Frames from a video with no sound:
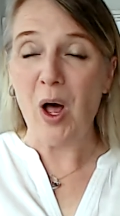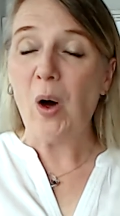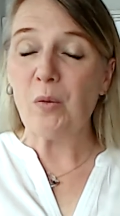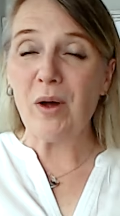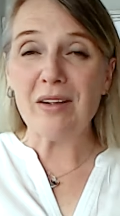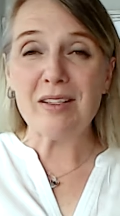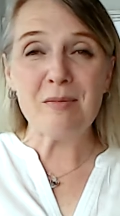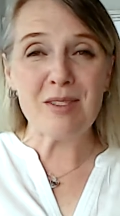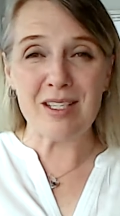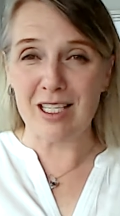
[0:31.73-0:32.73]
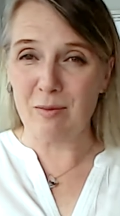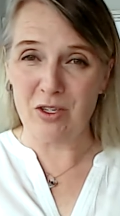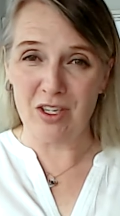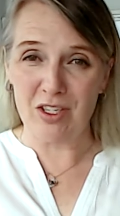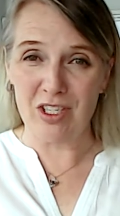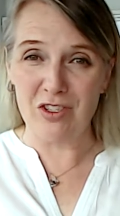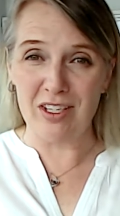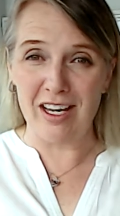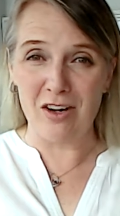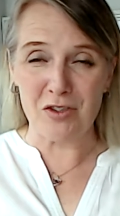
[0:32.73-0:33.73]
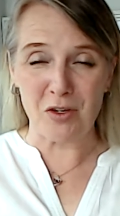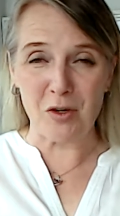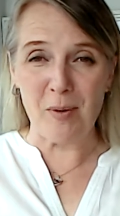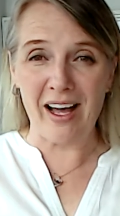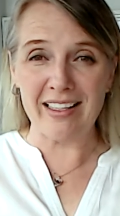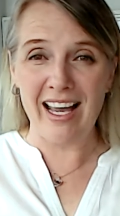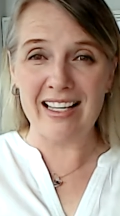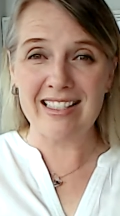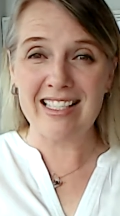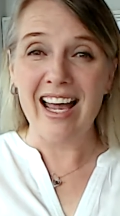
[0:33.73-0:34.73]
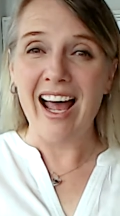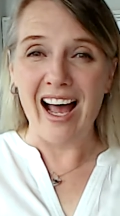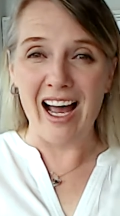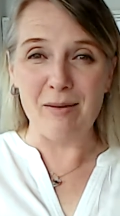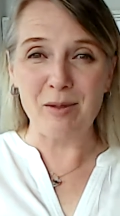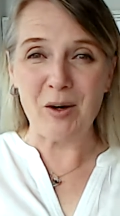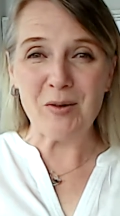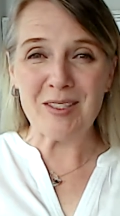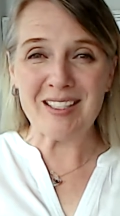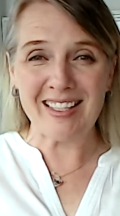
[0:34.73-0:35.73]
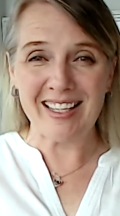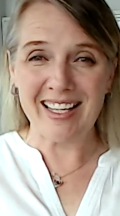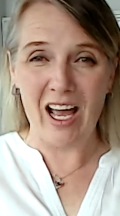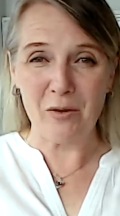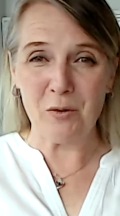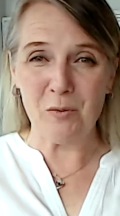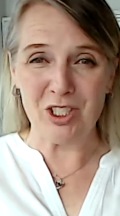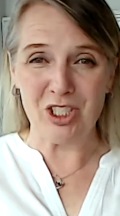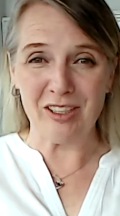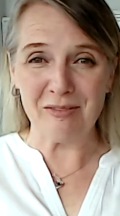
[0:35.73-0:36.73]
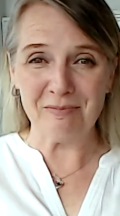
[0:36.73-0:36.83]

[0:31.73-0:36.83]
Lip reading: Welcome to the Special Education Inner Circle podcast. I'm your host, Catherine Witcher.